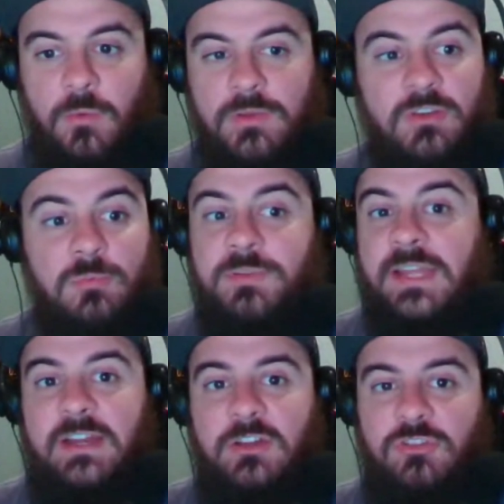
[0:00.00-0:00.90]
with new
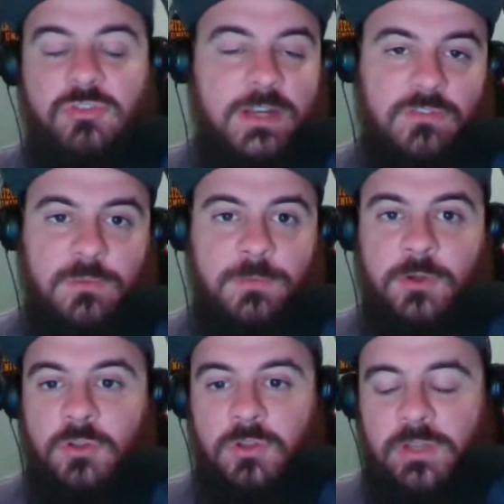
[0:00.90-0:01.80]
players, transfer
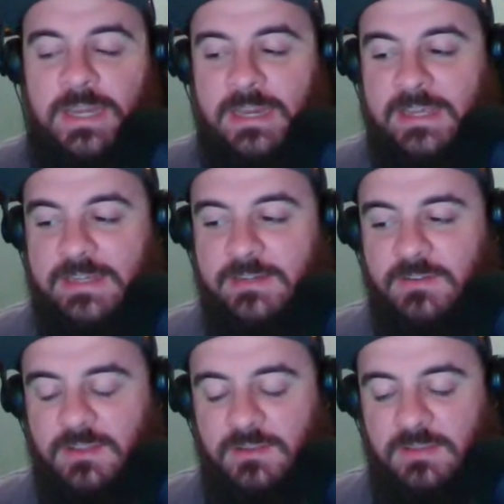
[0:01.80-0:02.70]
portal,
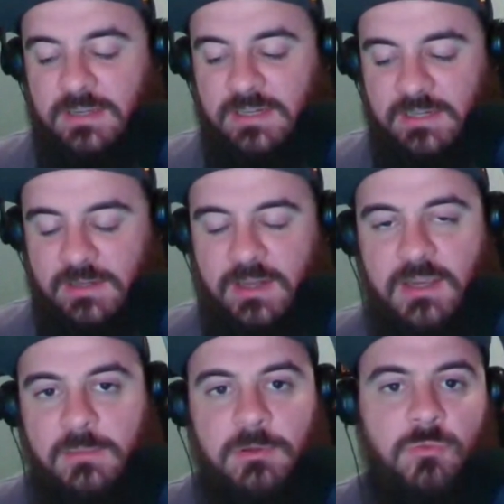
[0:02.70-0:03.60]
and the
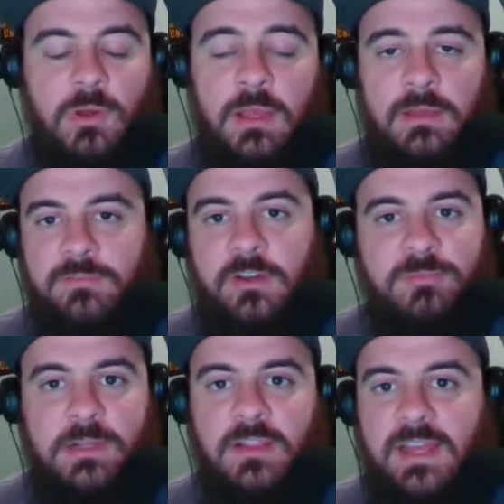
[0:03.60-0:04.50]
incoming
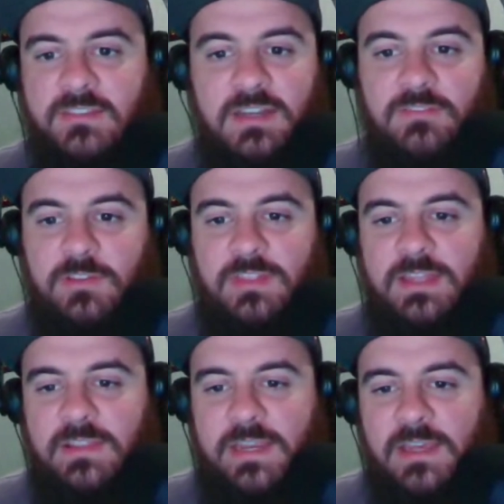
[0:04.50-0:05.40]
freshman class and
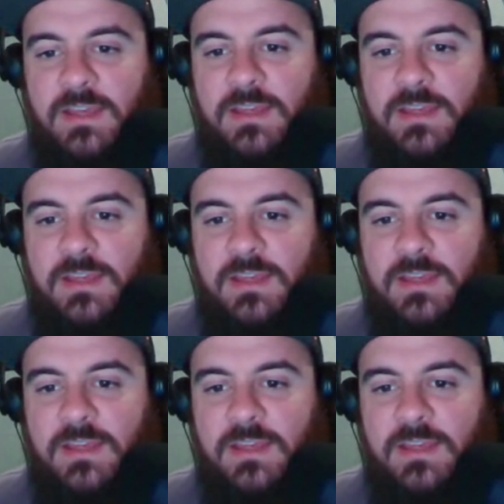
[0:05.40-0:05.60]
everything. Like,